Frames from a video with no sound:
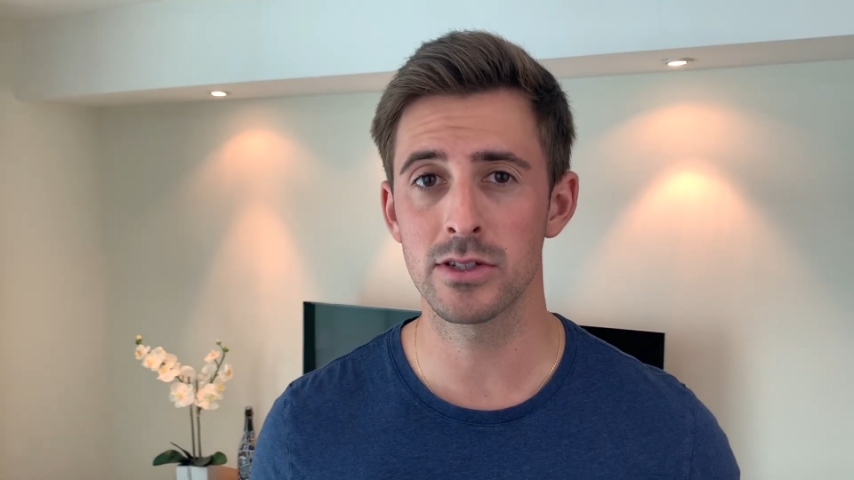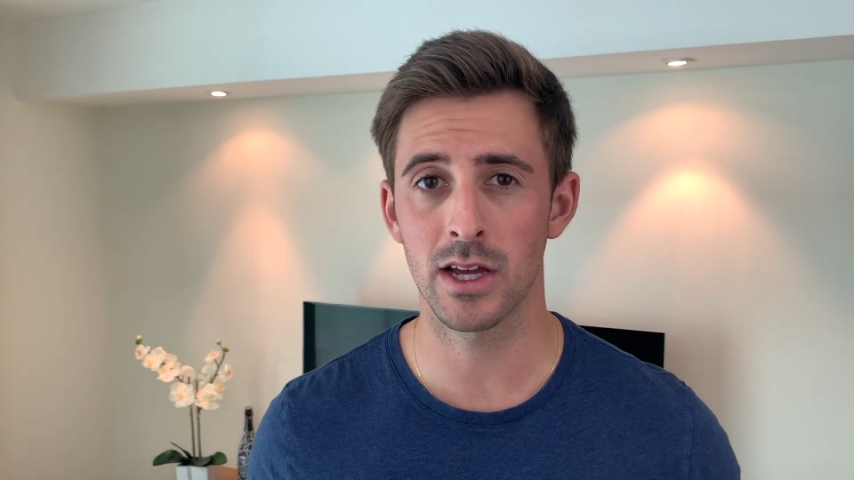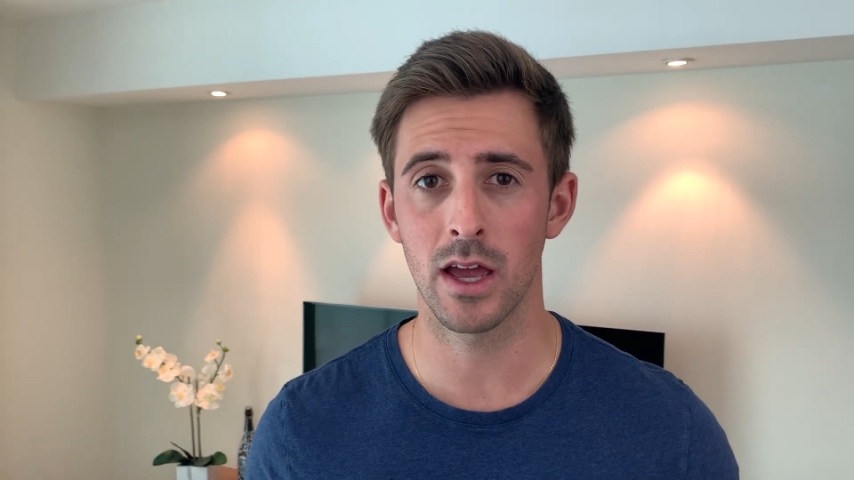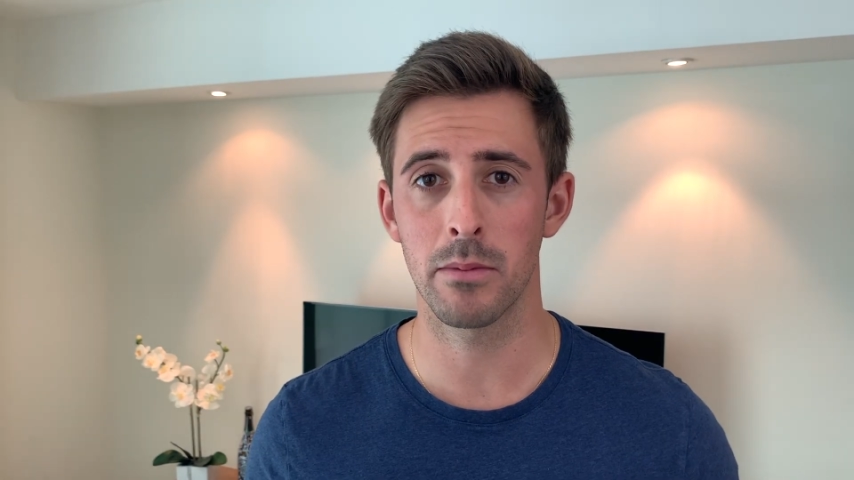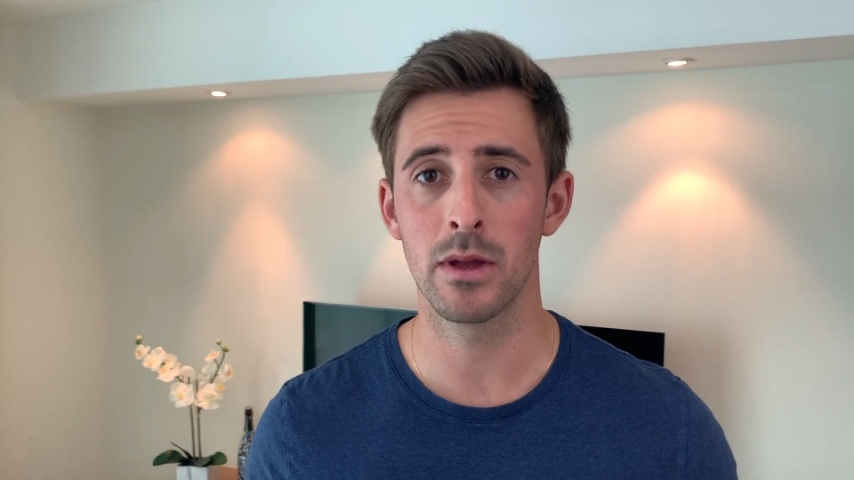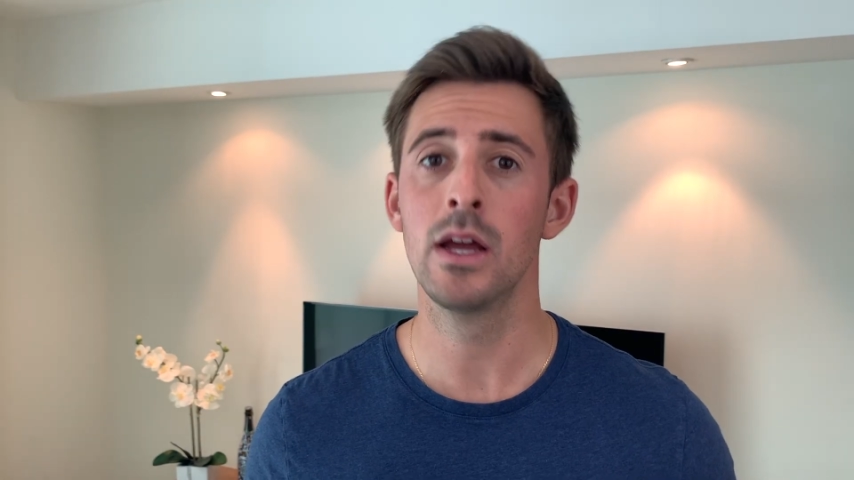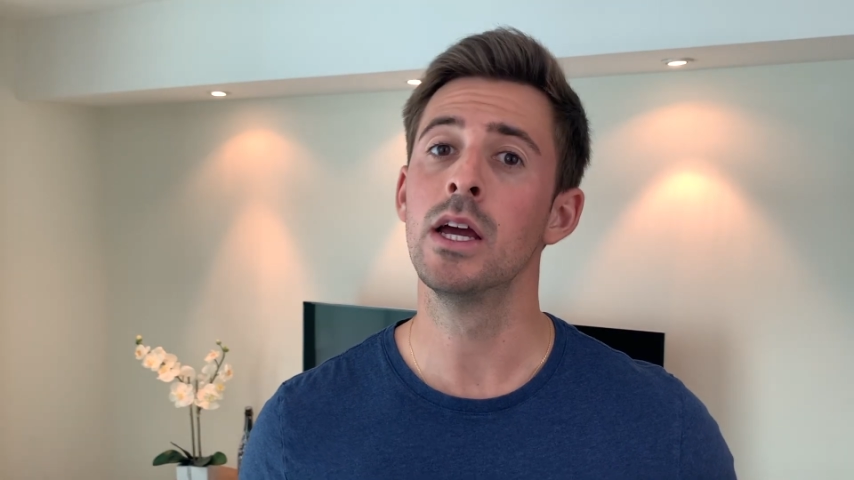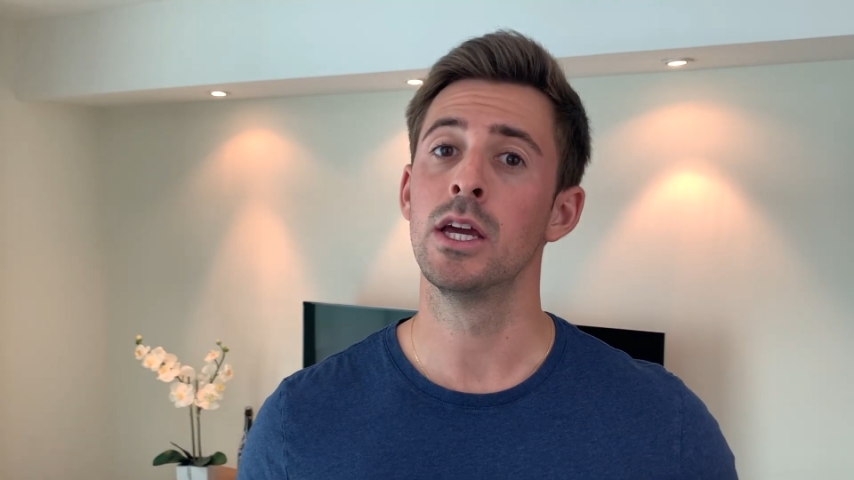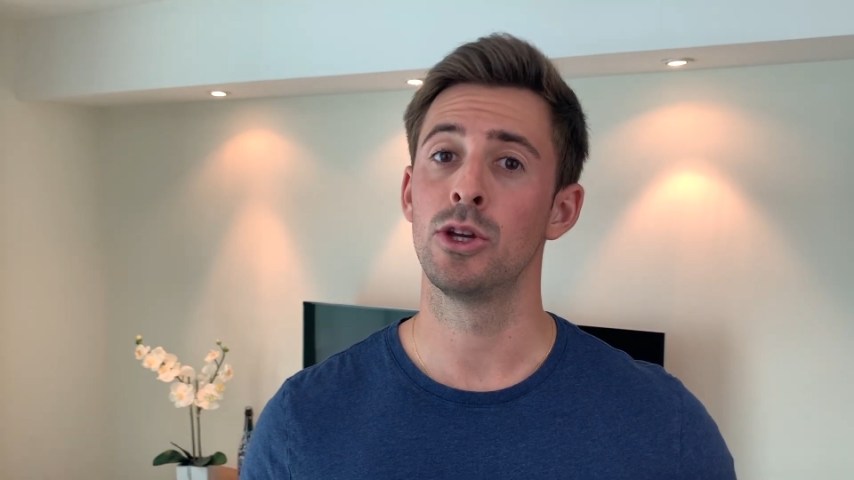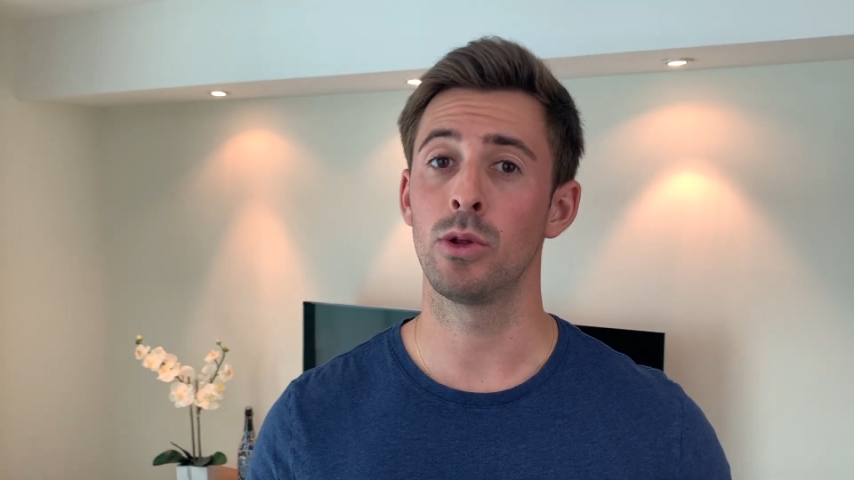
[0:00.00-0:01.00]
time,
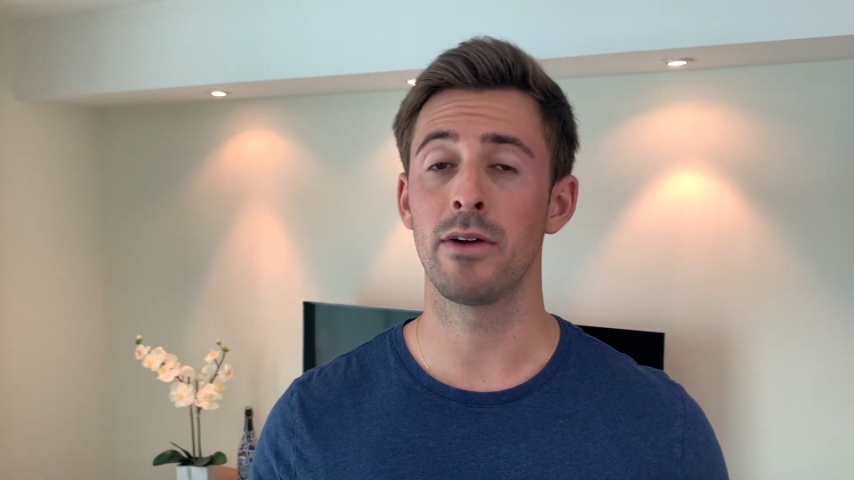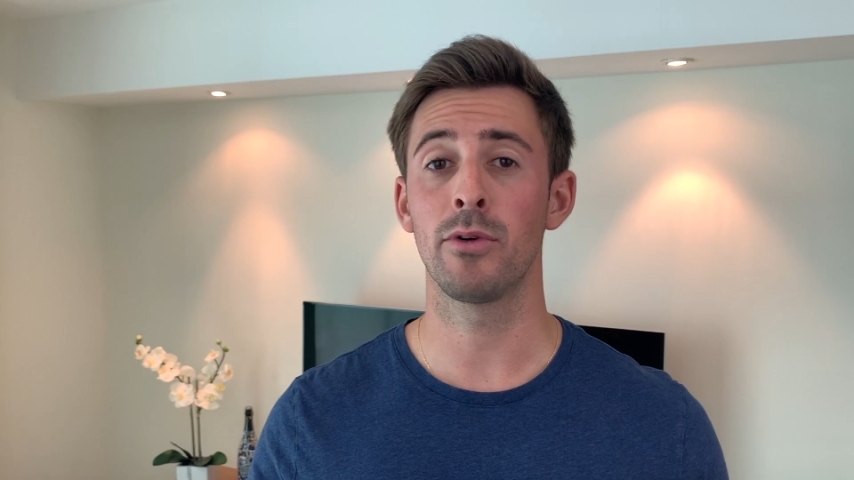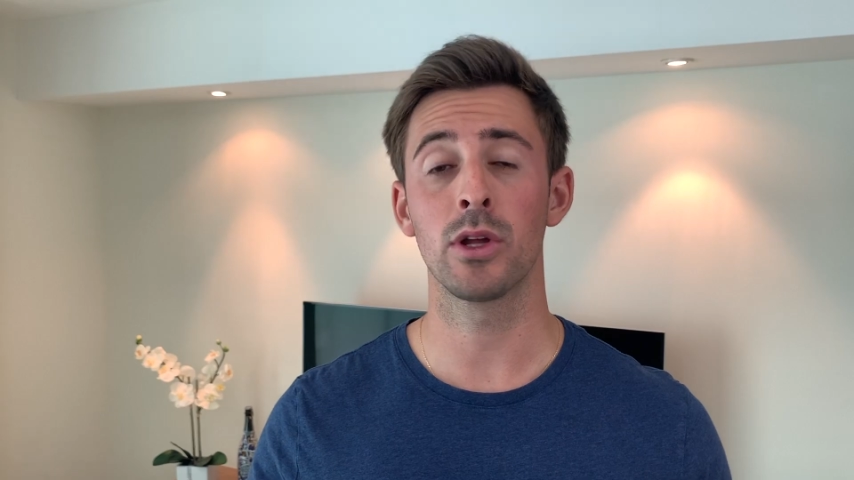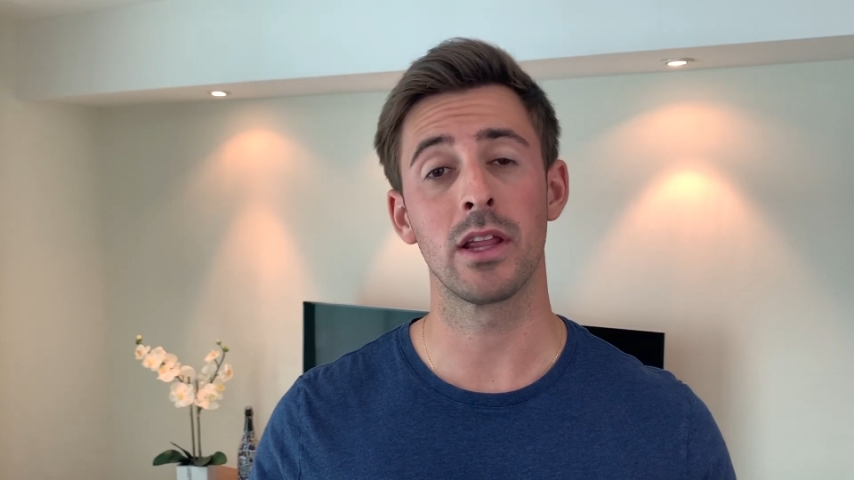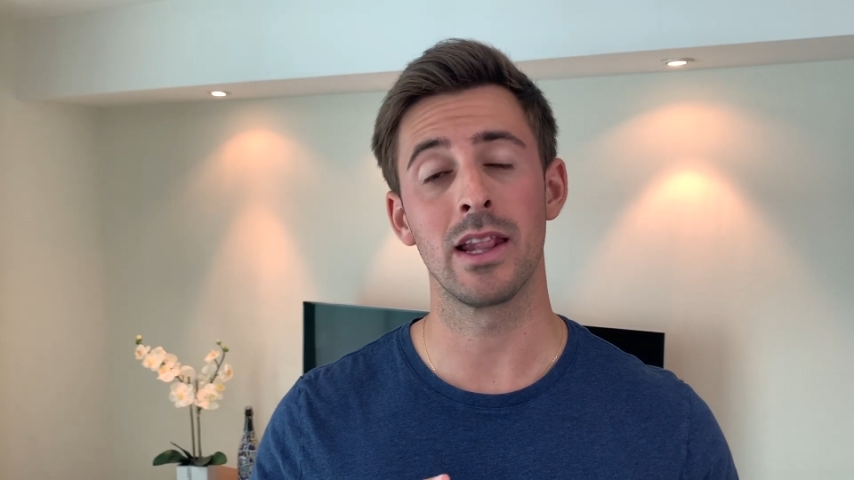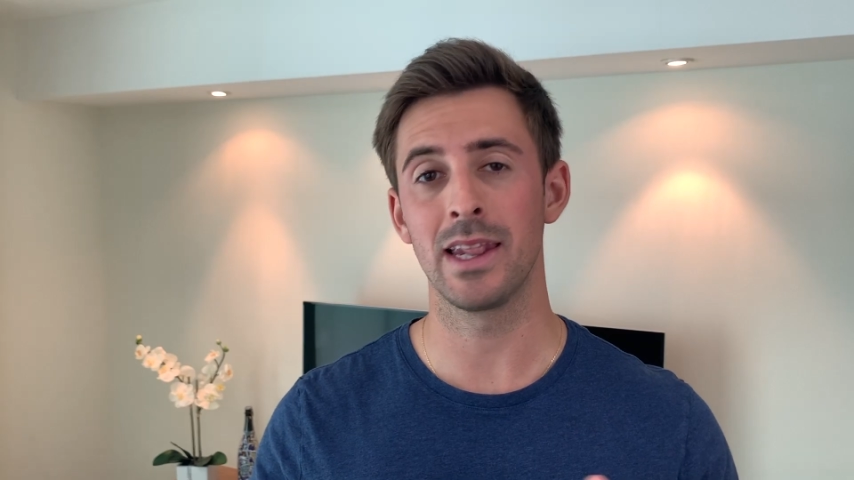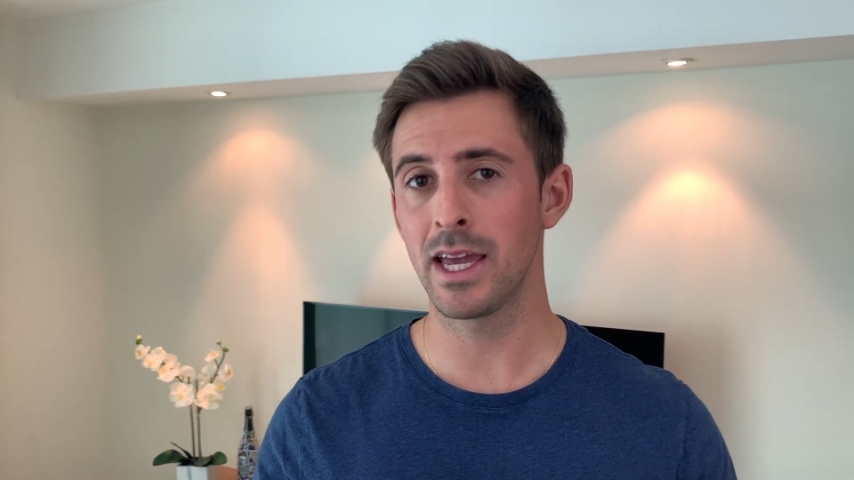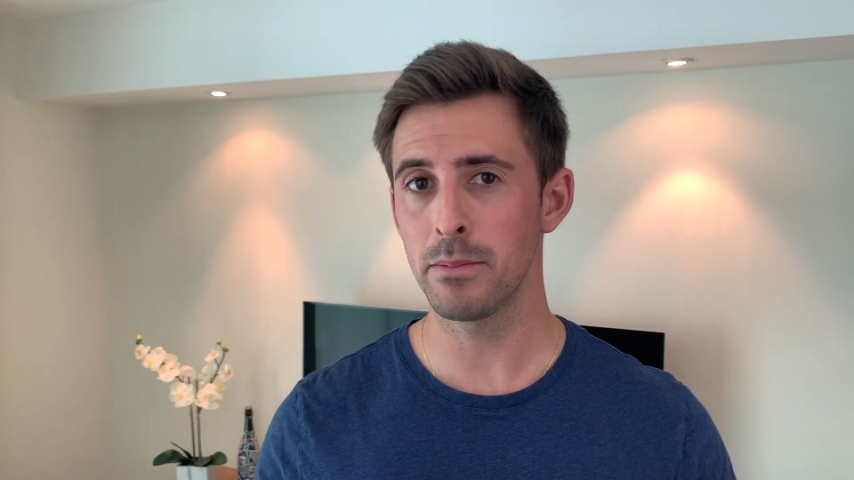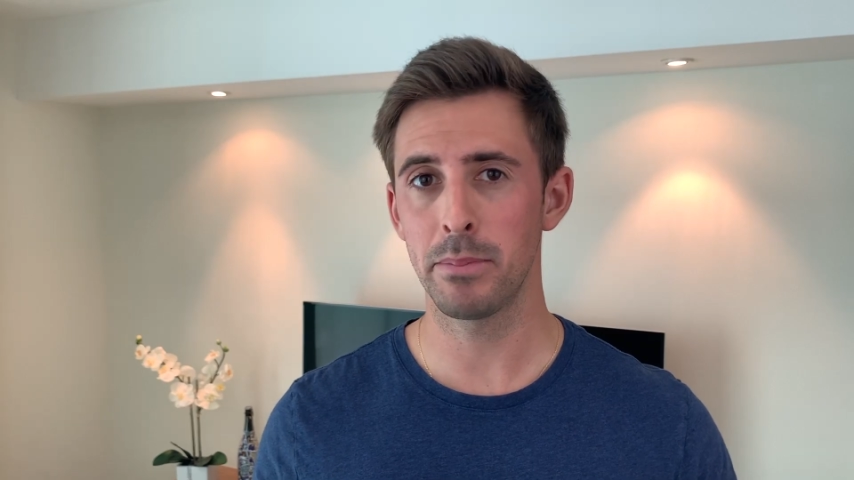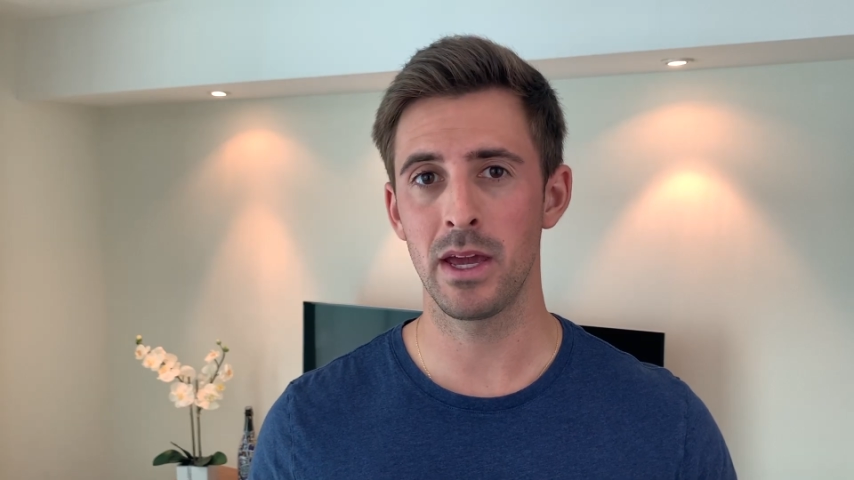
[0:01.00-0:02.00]
you'll avoid late